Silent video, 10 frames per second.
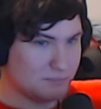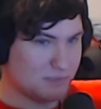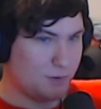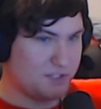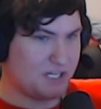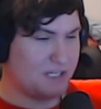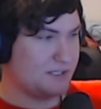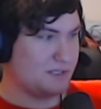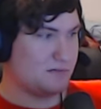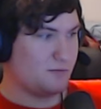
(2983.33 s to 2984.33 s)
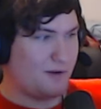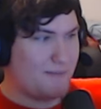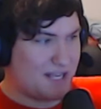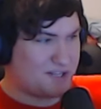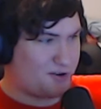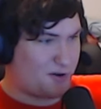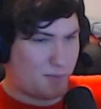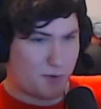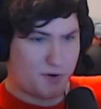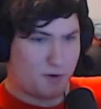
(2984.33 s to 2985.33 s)
which is remastered or
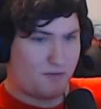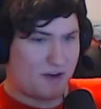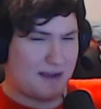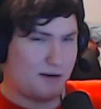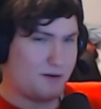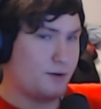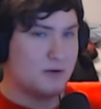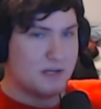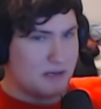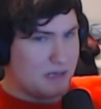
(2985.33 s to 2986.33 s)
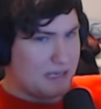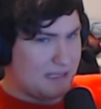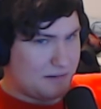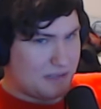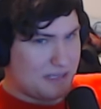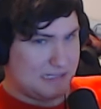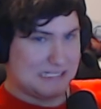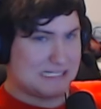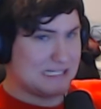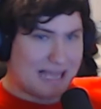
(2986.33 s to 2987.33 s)
ported over, I don't know. it
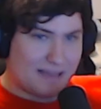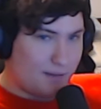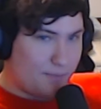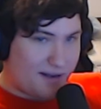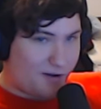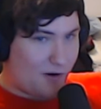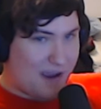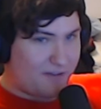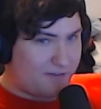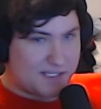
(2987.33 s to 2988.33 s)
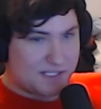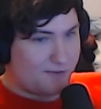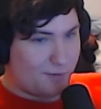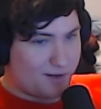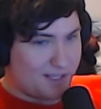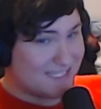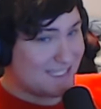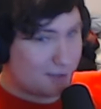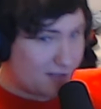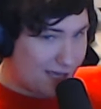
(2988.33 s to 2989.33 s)
slightly better graphics if you want to
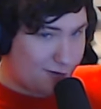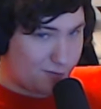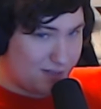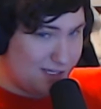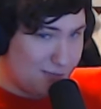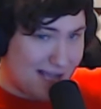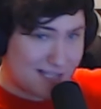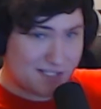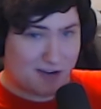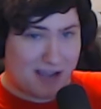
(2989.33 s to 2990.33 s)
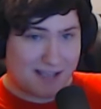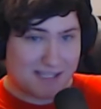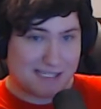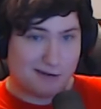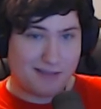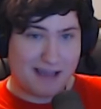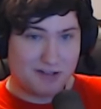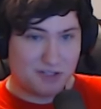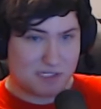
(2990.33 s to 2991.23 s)
consider that a remaster. I consider that just